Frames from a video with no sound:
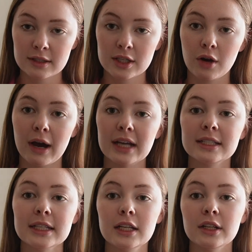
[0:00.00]
So I
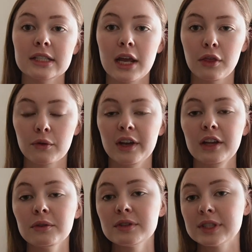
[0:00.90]
did day
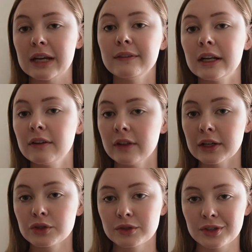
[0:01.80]
three through seven of
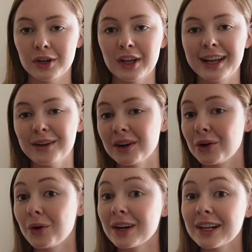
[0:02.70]
Letrozole and I
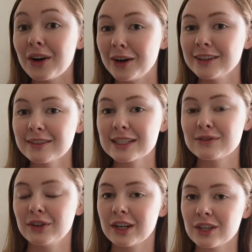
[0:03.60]
recorded all of
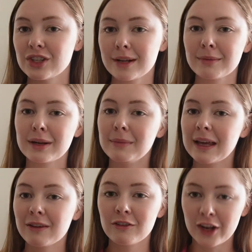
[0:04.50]
this footage and I'm gonna
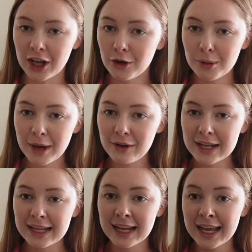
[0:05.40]
make a video about
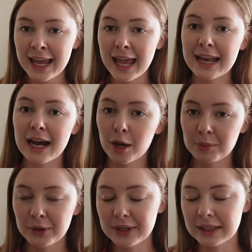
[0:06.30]
it and
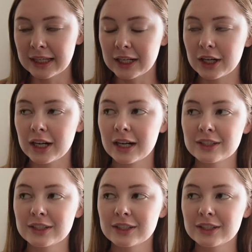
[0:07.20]
upload it later.